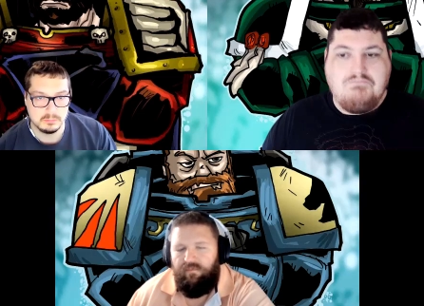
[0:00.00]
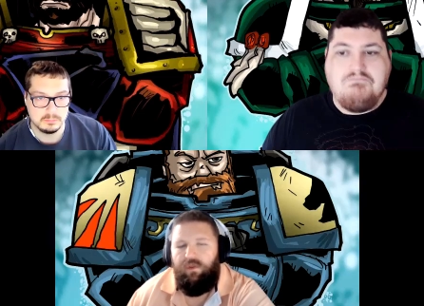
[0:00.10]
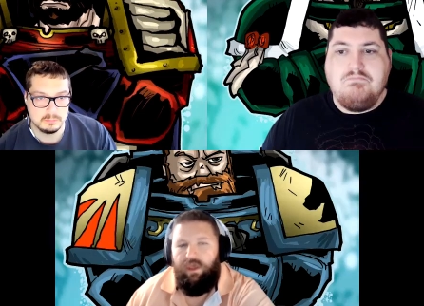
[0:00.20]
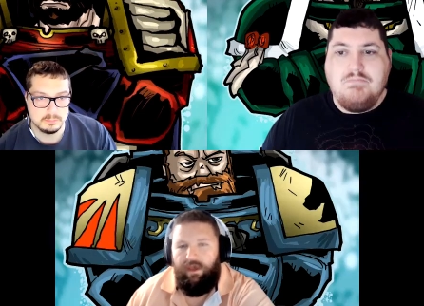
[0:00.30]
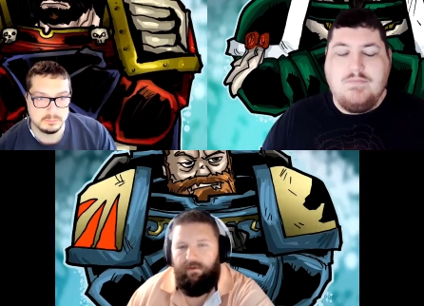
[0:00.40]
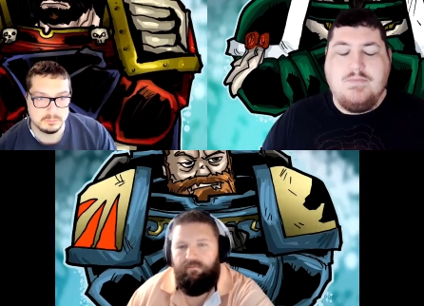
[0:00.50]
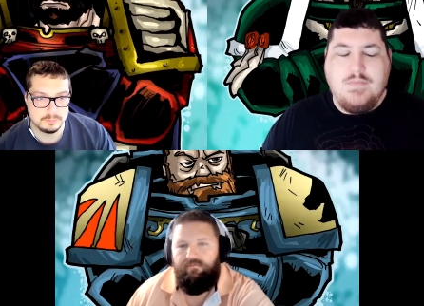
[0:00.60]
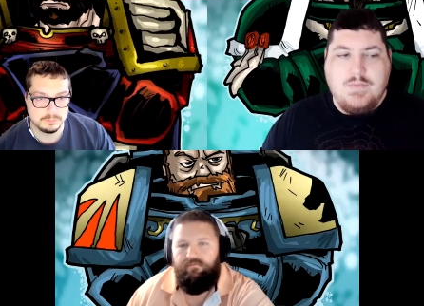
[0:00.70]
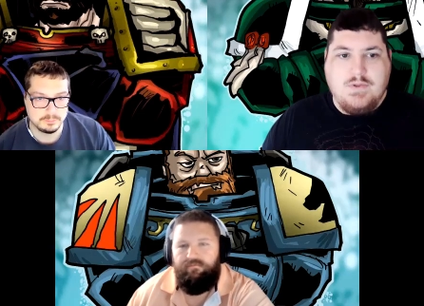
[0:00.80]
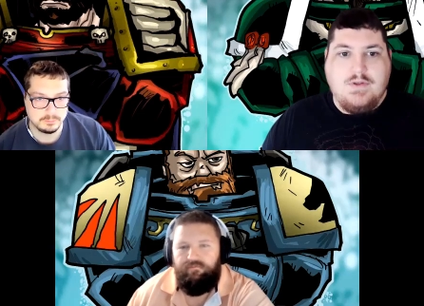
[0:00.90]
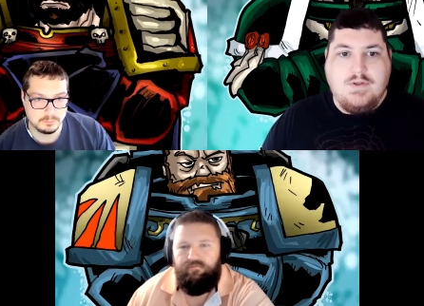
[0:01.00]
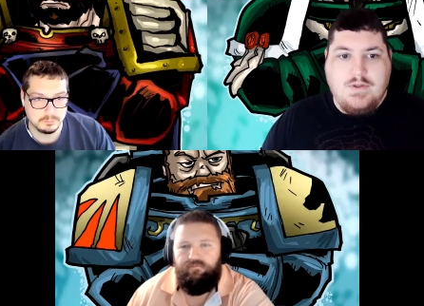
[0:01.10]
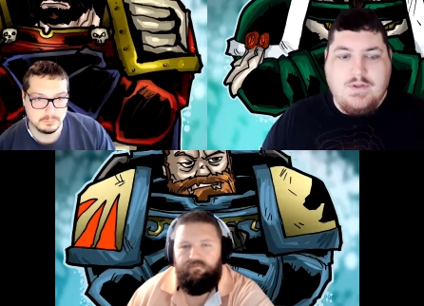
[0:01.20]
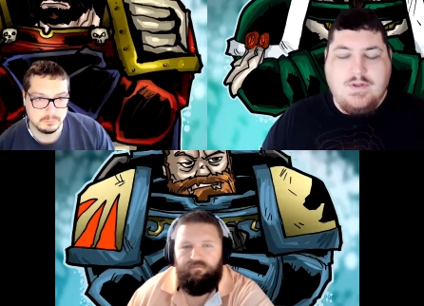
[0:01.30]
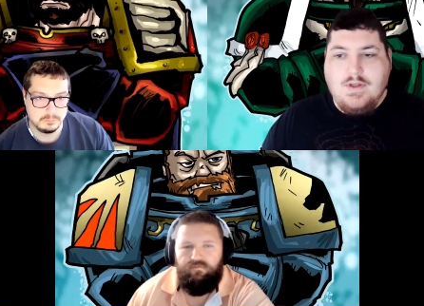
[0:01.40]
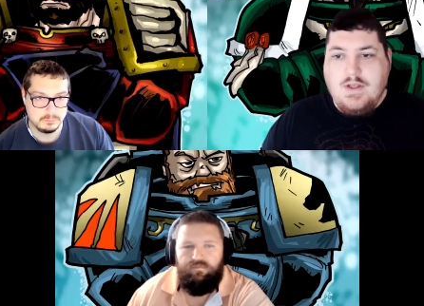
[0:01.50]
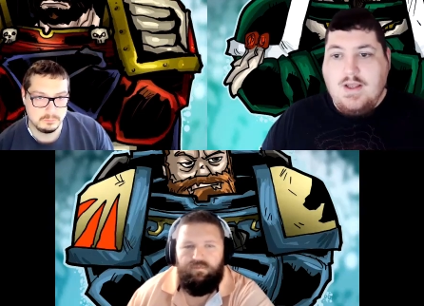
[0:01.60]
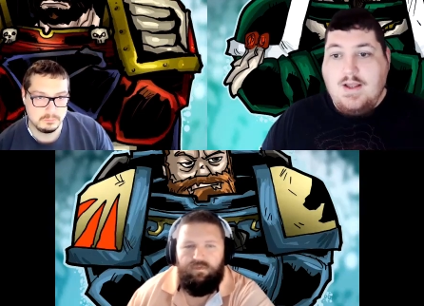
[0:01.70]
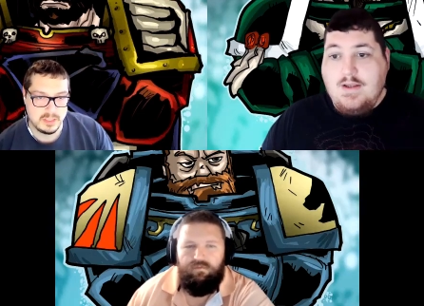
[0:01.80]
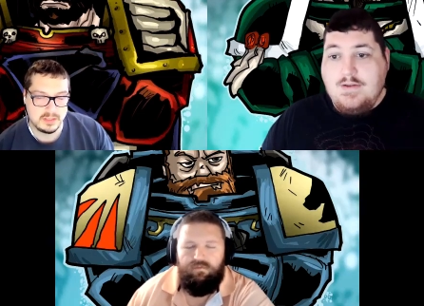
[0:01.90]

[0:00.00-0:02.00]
Speaker 1: Yeah. That's